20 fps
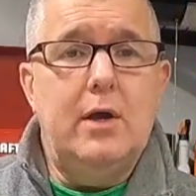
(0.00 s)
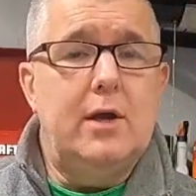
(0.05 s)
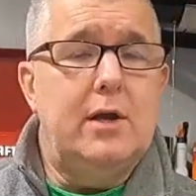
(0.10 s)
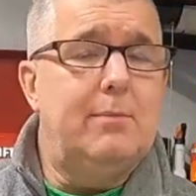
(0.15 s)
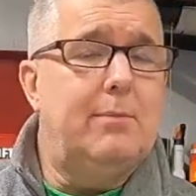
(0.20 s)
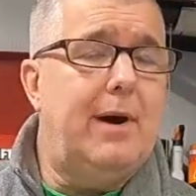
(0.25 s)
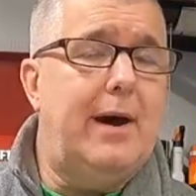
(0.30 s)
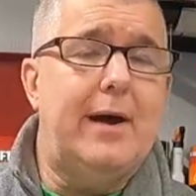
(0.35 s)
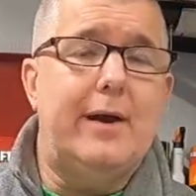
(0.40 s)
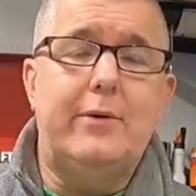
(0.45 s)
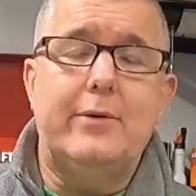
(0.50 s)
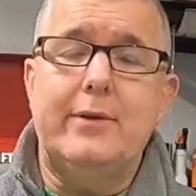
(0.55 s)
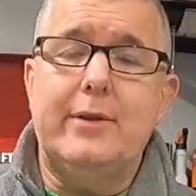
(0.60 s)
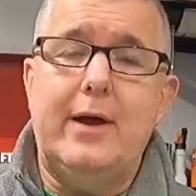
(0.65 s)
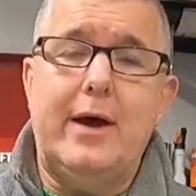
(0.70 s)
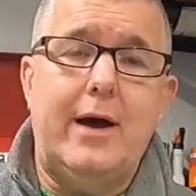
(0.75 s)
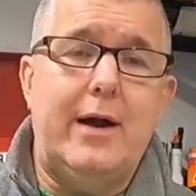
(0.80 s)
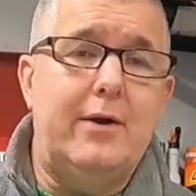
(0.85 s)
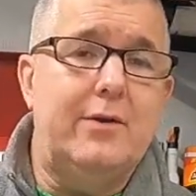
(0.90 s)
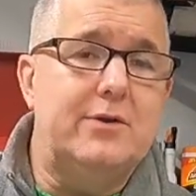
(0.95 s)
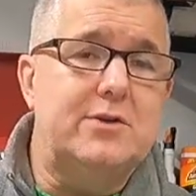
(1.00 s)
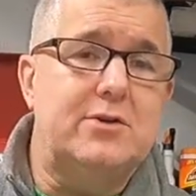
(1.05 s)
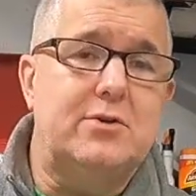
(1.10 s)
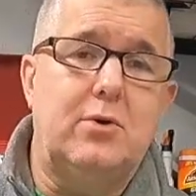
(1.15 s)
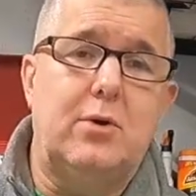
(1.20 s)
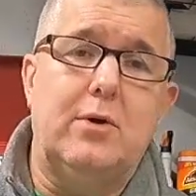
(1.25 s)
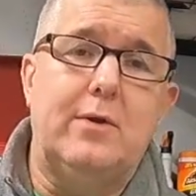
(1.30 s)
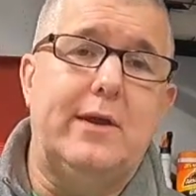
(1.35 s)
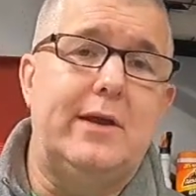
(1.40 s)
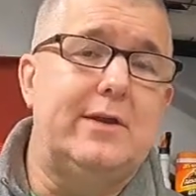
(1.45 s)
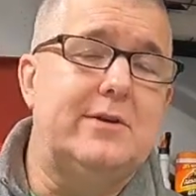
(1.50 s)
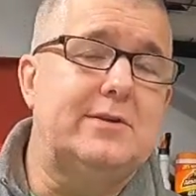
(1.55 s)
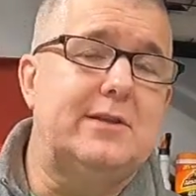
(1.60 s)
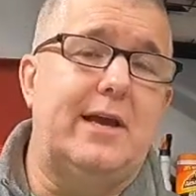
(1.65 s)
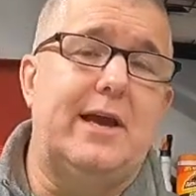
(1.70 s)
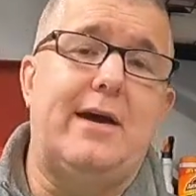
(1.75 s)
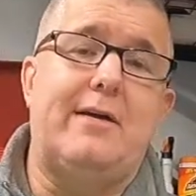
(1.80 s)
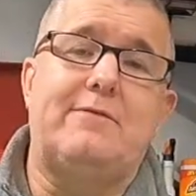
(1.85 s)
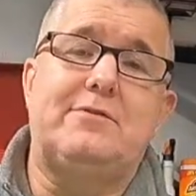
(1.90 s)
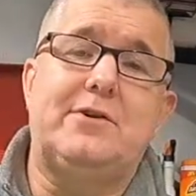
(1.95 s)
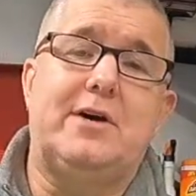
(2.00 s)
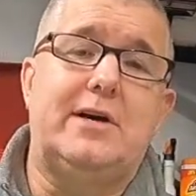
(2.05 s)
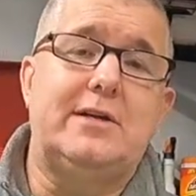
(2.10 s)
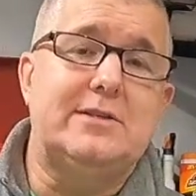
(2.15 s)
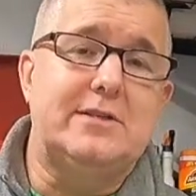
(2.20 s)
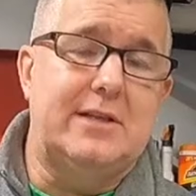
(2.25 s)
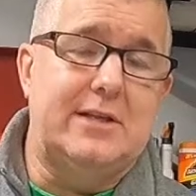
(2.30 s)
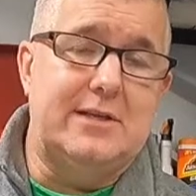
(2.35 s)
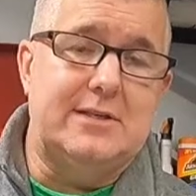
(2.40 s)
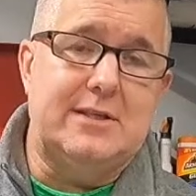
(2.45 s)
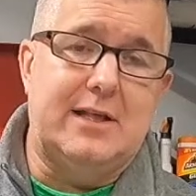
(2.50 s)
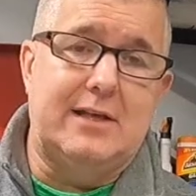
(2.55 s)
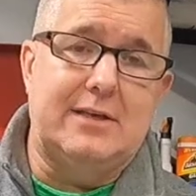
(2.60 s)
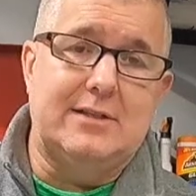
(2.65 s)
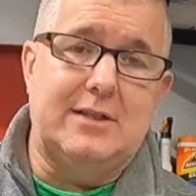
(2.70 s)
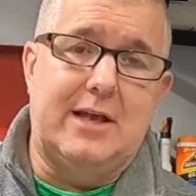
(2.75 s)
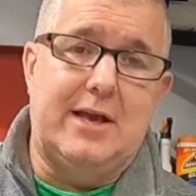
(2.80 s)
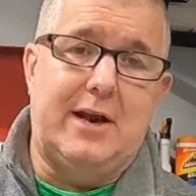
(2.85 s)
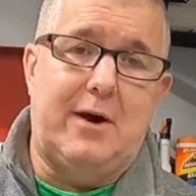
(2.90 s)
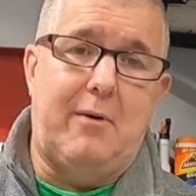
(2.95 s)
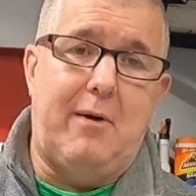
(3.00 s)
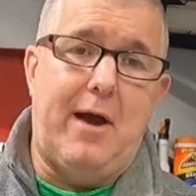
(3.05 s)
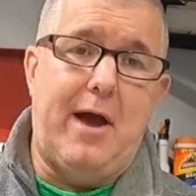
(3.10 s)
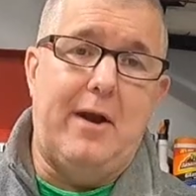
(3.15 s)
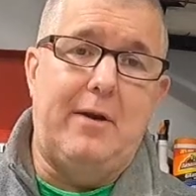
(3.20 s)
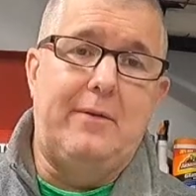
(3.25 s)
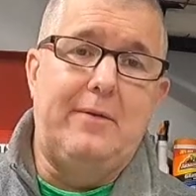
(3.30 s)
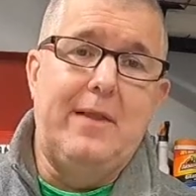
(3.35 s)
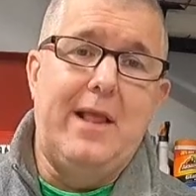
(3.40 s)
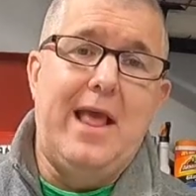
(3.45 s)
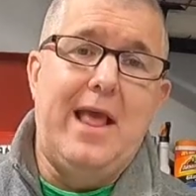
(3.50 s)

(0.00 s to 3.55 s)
You can buy it online or in the store. They usually have tons of these things laying around.